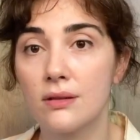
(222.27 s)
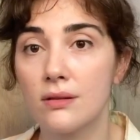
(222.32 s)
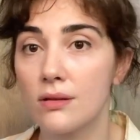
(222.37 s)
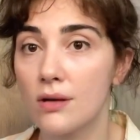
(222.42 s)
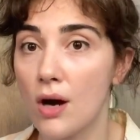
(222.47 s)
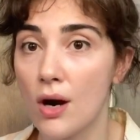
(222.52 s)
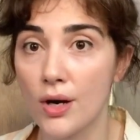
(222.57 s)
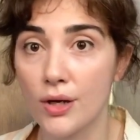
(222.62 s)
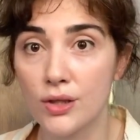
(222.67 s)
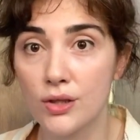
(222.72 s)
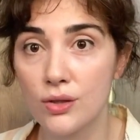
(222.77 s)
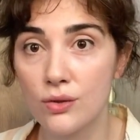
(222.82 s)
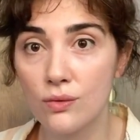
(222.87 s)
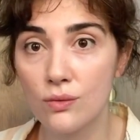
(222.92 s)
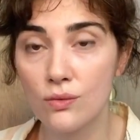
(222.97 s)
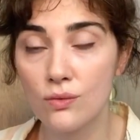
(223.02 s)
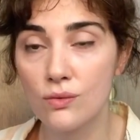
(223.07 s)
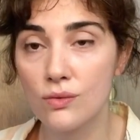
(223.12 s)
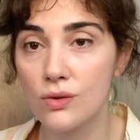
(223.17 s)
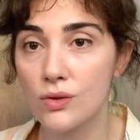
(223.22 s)

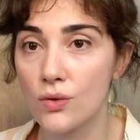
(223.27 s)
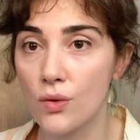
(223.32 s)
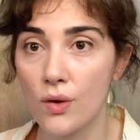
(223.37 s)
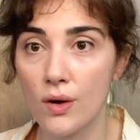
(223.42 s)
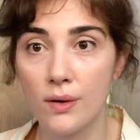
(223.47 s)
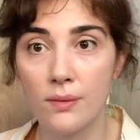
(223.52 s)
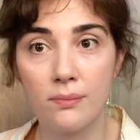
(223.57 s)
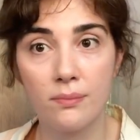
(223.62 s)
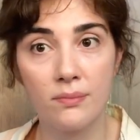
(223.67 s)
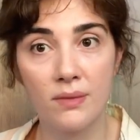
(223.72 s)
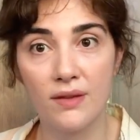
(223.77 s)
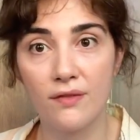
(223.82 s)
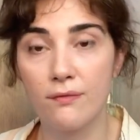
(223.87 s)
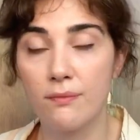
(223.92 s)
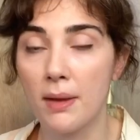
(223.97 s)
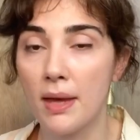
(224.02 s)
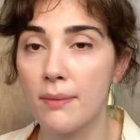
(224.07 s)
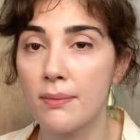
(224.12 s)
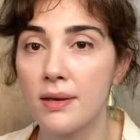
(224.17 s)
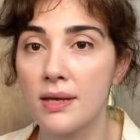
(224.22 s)
cartoons, or if
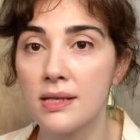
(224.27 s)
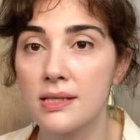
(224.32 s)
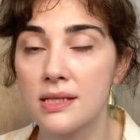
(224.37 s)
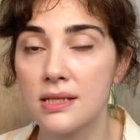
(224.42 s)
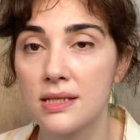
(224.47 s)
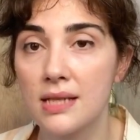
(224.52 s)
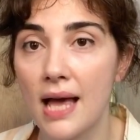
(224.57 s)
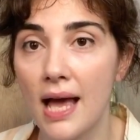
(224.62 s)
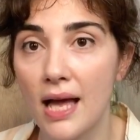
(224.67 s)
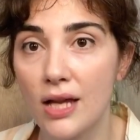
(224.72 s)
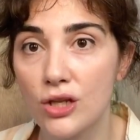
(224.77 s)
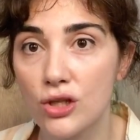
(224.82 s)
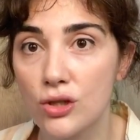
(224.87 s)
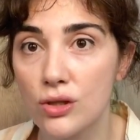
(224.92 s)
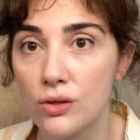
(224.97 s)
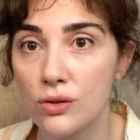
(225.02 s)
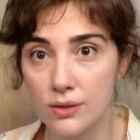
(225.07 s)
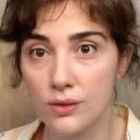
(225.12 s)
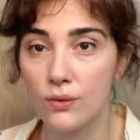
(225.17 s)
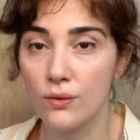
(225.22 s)
babies
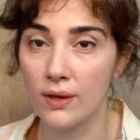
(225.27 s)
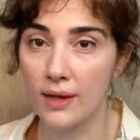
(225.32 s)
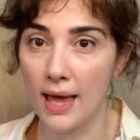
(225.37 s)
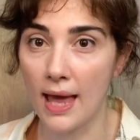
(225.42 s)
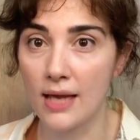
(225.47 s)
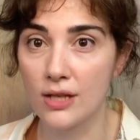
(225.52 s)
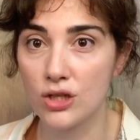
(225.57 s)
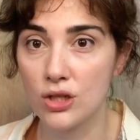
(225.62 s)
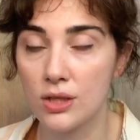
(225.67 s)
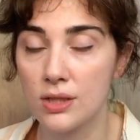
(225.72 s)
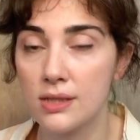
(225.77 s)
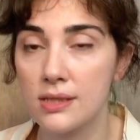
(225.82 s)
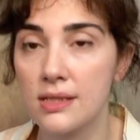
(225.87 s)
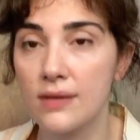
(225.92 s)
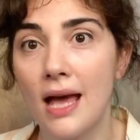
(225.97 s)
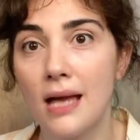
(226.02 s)
attached to the gadgets,